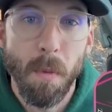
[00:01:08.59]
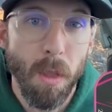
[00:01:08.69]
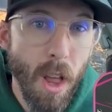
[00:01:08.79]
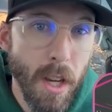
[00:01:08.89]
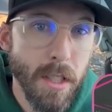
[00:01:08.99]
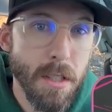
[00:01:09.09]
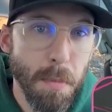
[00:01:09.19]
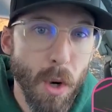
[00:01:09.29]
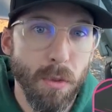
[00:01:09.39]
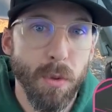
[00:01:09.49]
Luz
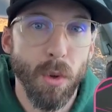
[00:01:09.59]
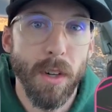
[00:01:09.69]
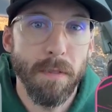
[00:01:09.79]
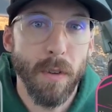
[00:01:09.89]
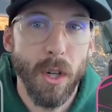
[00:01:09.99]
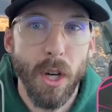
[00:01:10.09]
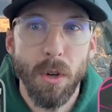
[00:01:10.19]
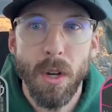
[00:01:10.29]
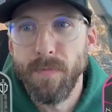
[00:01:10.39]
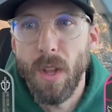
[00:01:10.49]
Pro 4 Inferno.